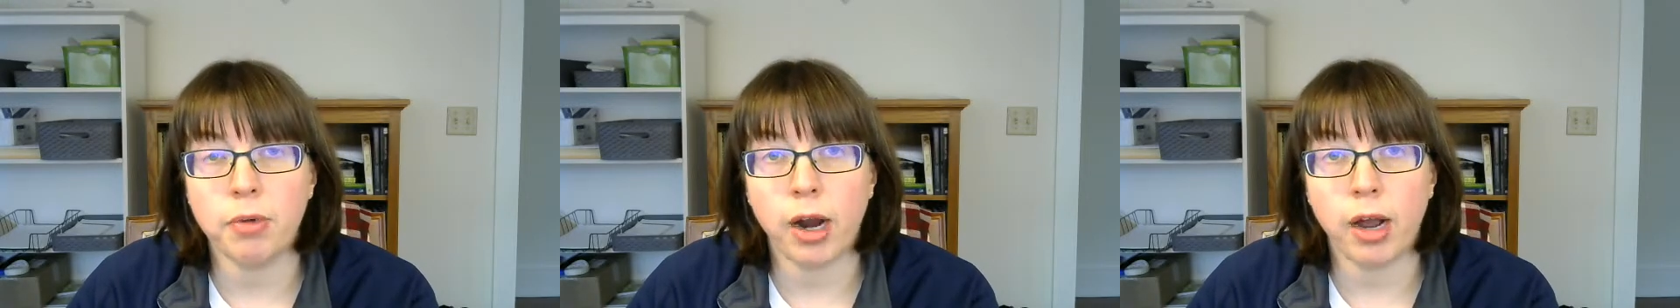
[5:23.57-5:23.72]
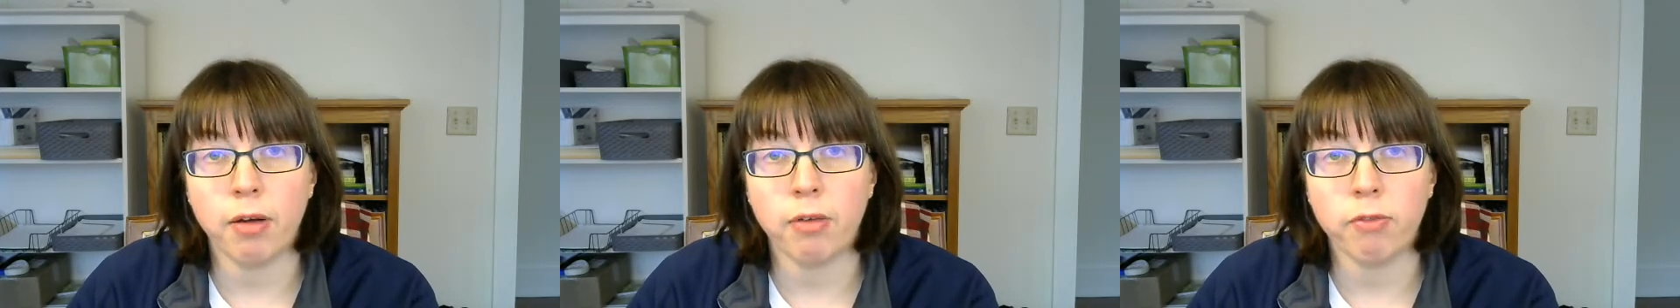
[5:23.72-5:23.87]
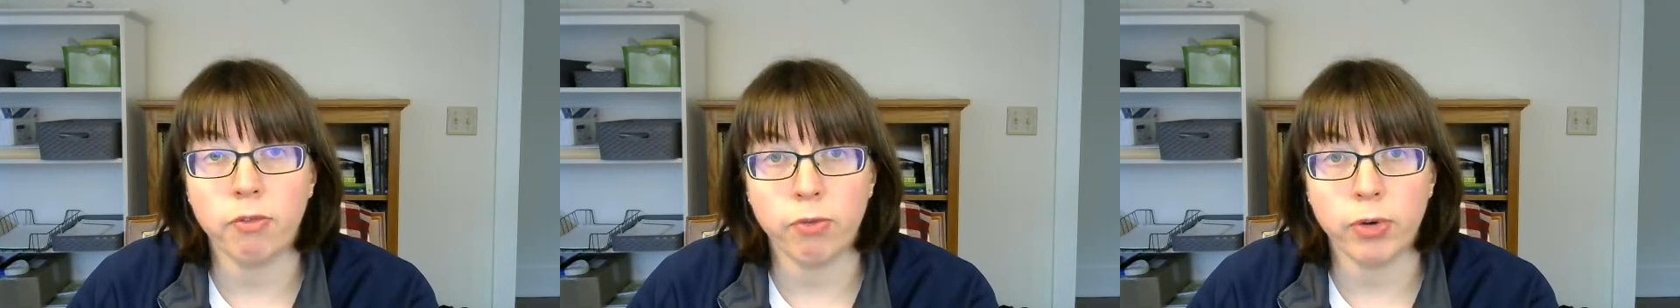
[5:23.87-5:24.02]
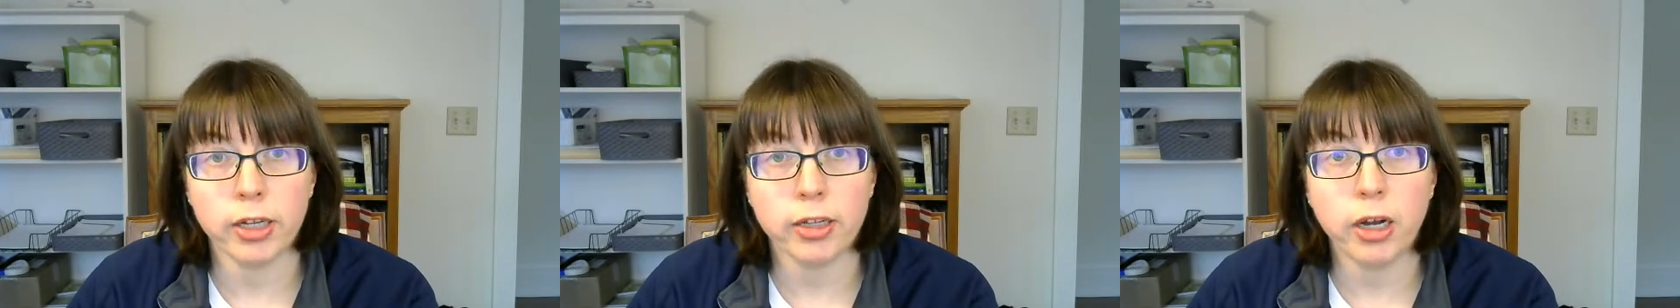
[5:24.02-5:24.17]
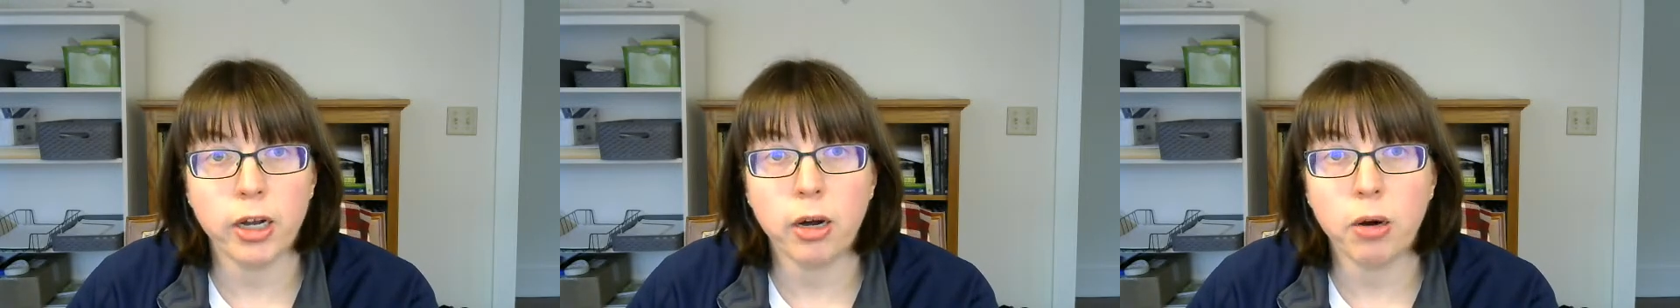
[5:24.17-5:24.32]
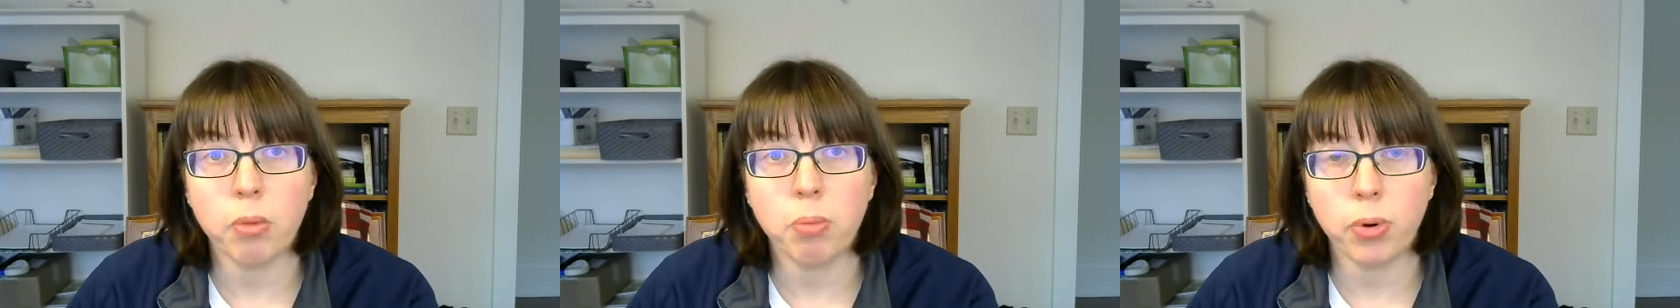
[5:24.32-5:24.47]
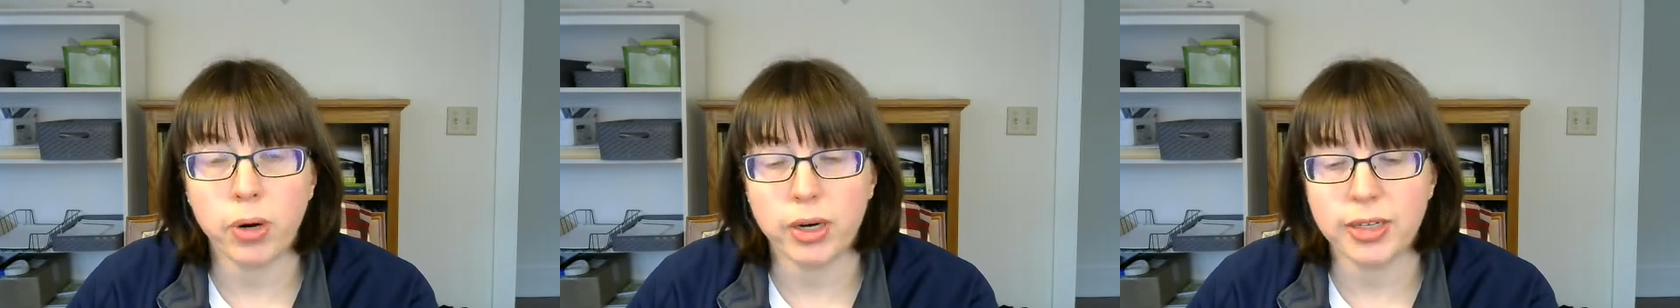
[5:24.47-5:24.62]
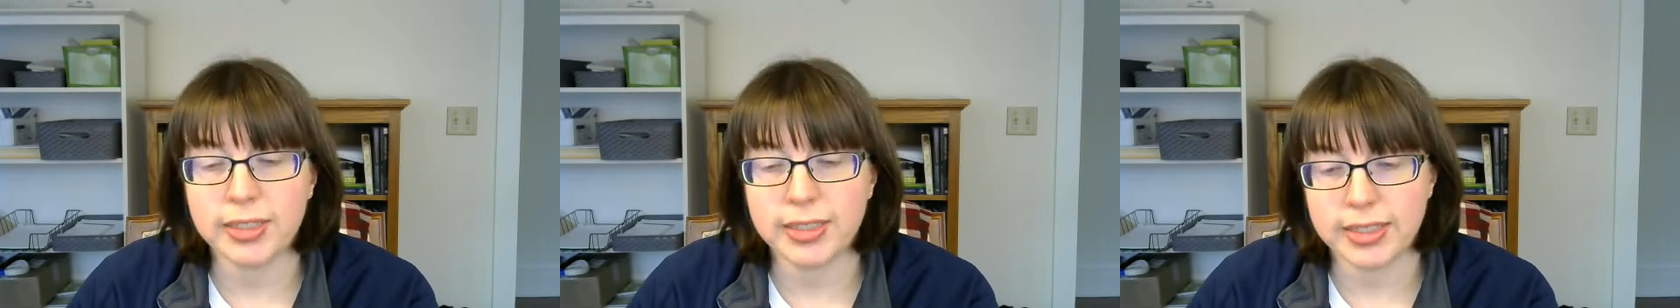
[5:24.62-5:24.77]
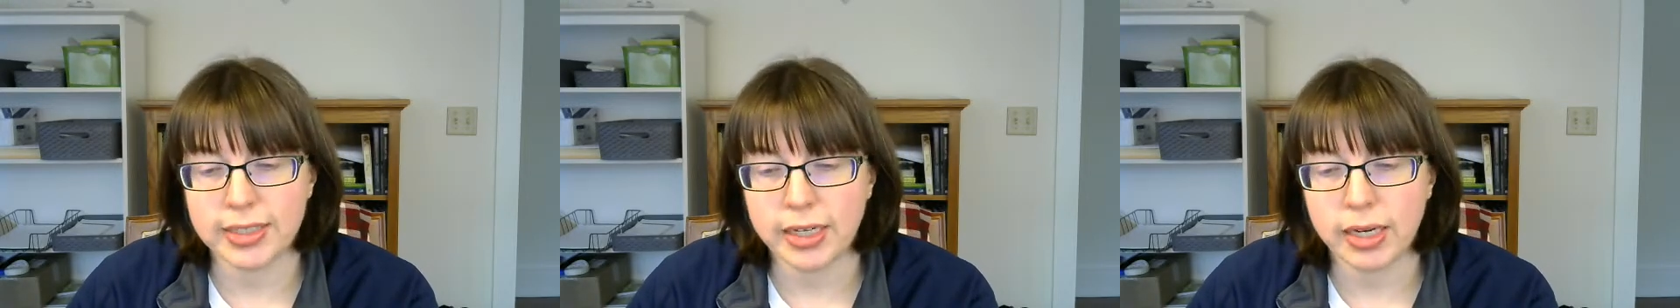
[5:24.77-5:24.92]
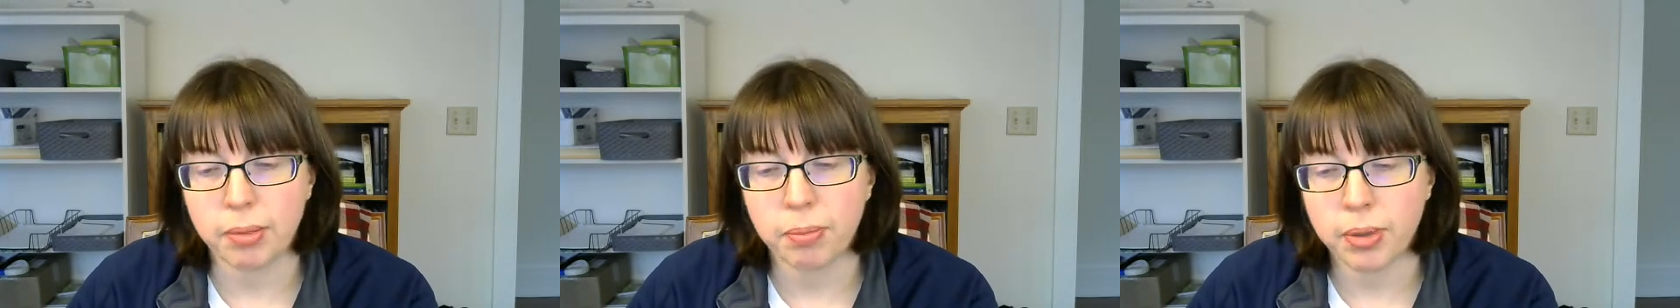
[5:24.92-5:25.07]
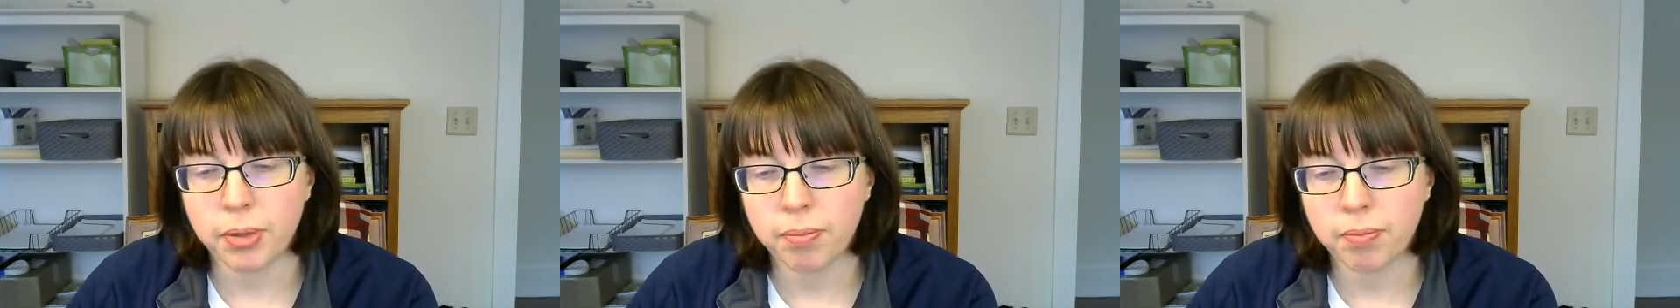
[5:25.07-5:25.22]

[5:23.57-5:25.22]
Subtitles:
Gavrilo Princip.